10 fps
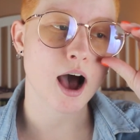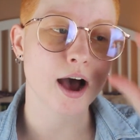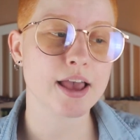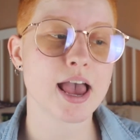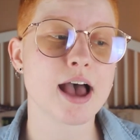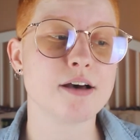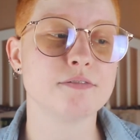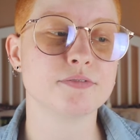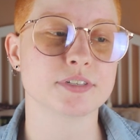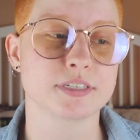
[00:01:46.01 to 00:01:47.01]
I
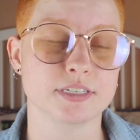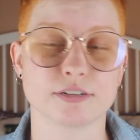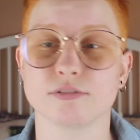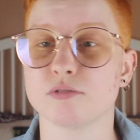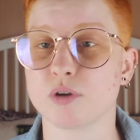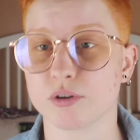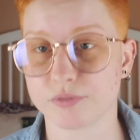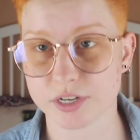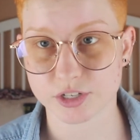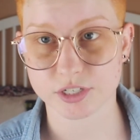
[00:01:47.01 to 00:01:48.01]
have zero
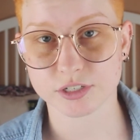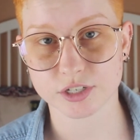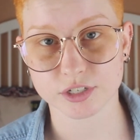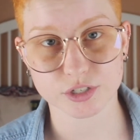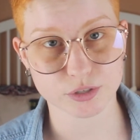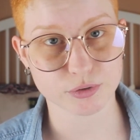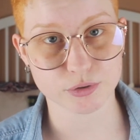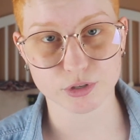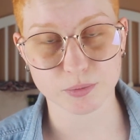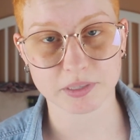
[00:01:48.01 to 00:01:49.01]
motivation to do
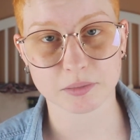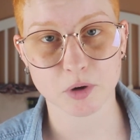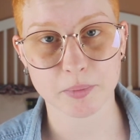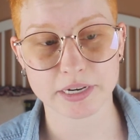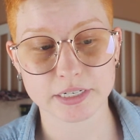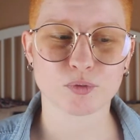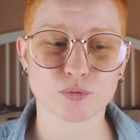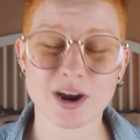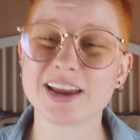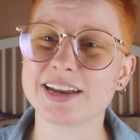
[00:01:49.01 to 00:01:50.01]
YouTube at the moment.
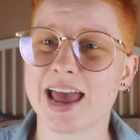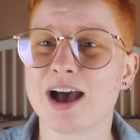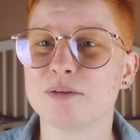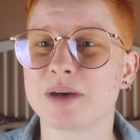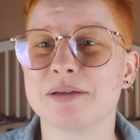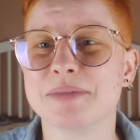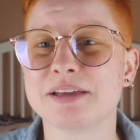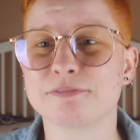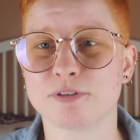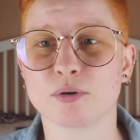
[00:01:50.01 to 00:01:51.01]
Right now, my
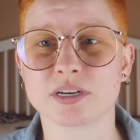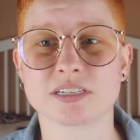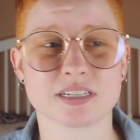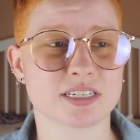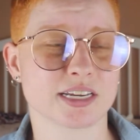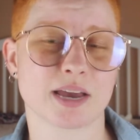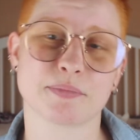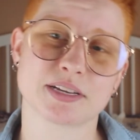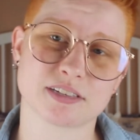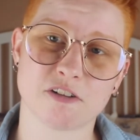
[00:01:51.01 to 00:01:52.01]
main focus is to
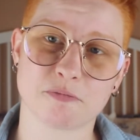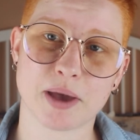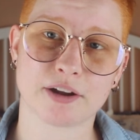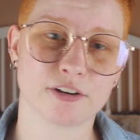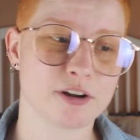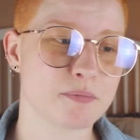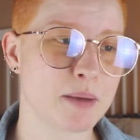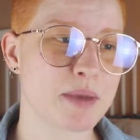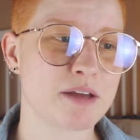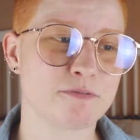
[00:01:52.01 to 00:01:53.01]
get myself better, and
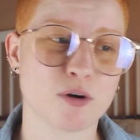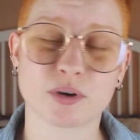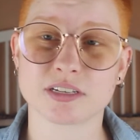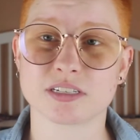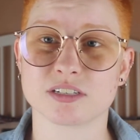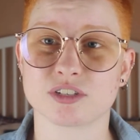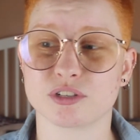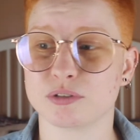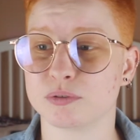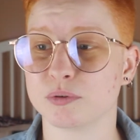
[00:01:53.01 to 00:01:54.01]
my main focus
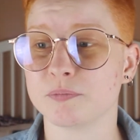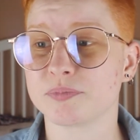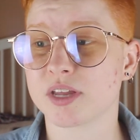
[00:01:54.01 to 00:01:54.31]
is to